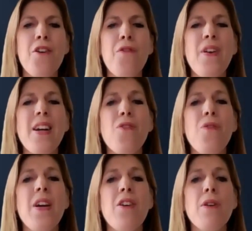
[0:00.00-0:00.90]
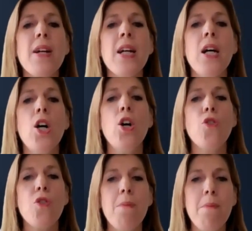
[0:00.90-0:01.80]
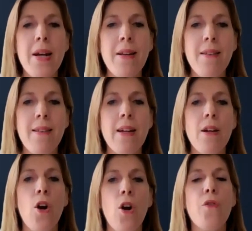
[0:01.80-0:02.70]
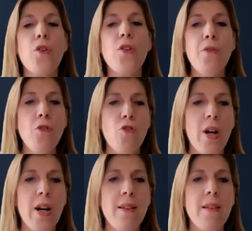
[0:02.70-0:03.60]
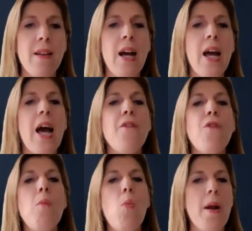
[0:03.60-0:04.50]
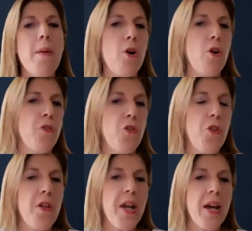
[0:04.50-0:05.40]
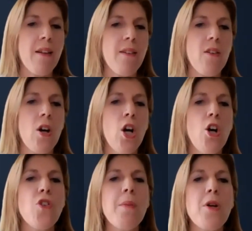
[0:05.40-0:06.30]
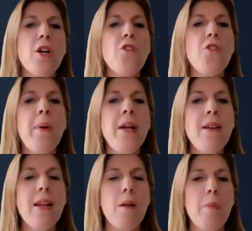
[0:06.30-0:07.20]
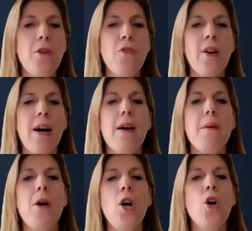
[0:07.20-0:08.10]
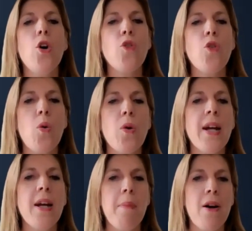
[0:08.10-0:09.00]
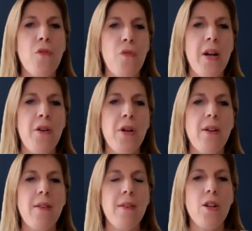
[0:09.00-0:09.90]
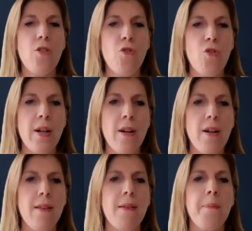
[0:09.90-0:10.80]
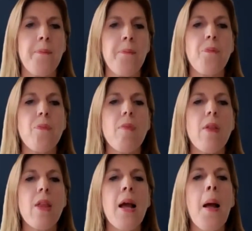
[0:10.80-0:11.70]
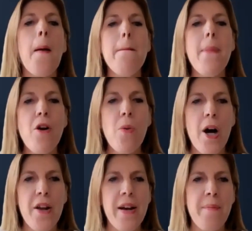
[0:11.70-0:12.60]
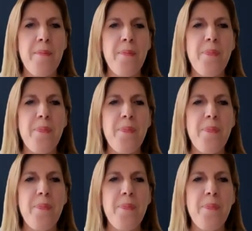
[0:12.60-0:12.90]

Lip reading: The effects vary tremendously for different drugs and from one person to the next. So I'm going to spend a little bit of time talking about various drugs. Marijuana.